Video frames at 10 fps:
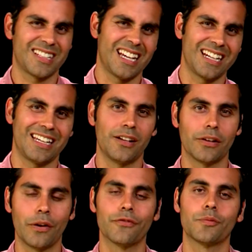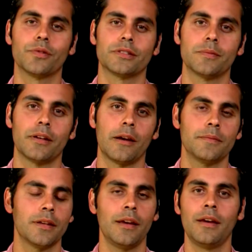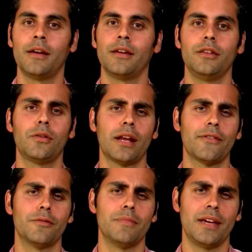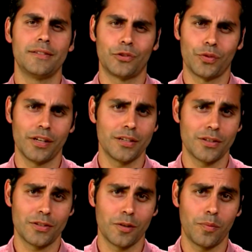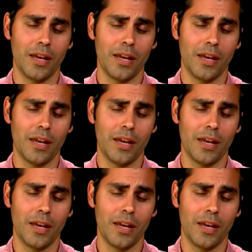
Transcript: kind of get uncomfortable sometimes, you can have an amazing relationship.